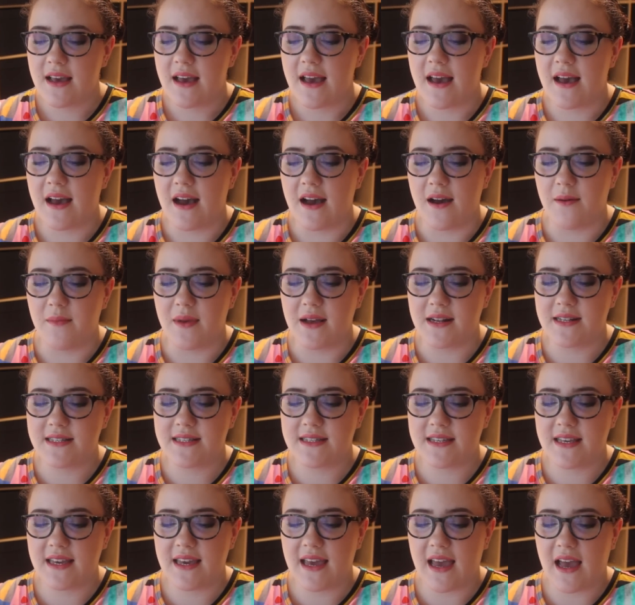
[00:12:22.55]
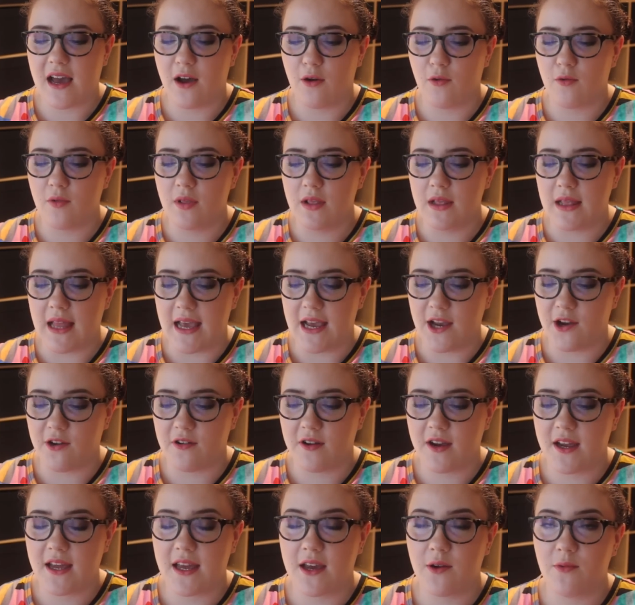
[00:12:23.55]
and see how
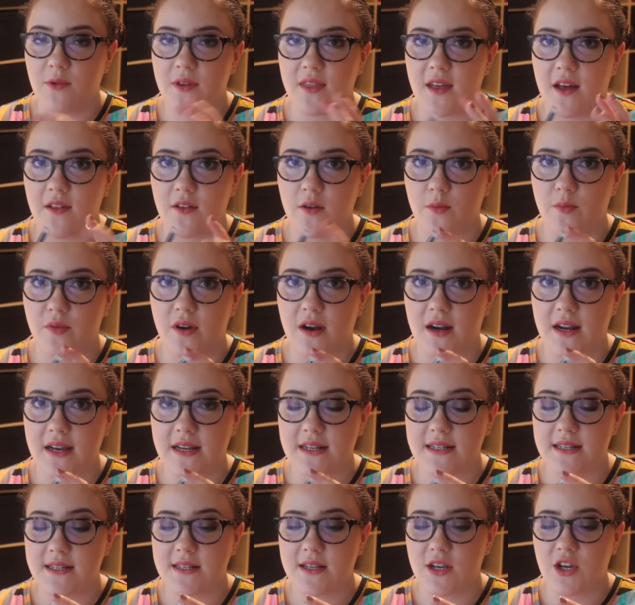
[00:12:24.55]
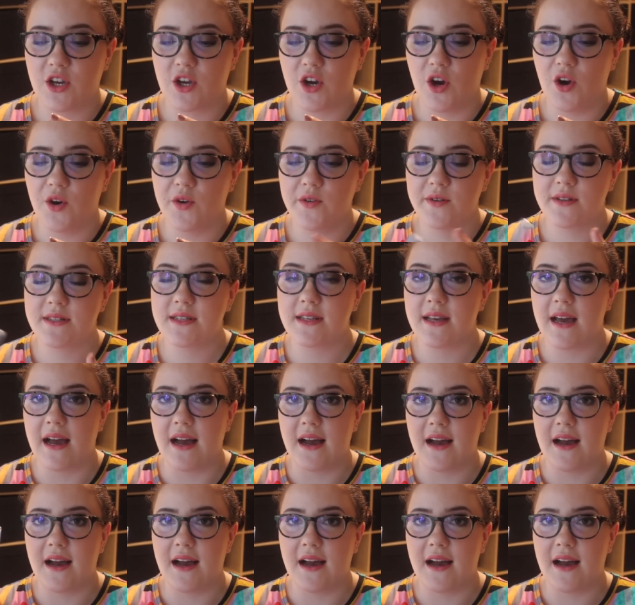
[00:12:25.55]
layering it with other products goes.